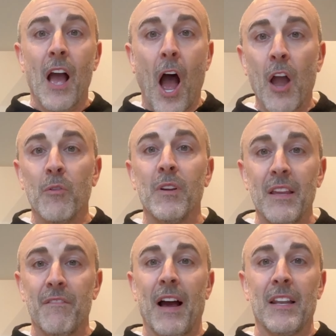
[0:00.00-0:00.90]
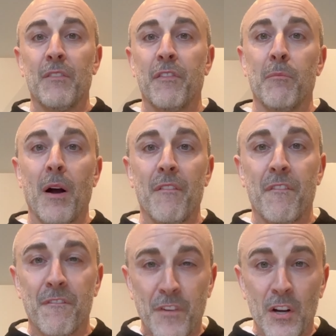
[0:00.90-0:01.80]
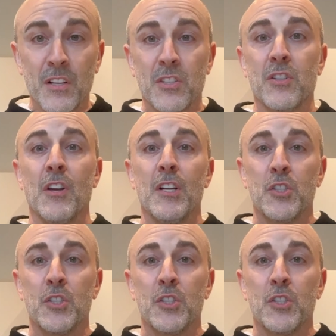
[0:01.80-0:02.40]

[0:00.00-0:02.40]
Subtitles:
Only valid for my first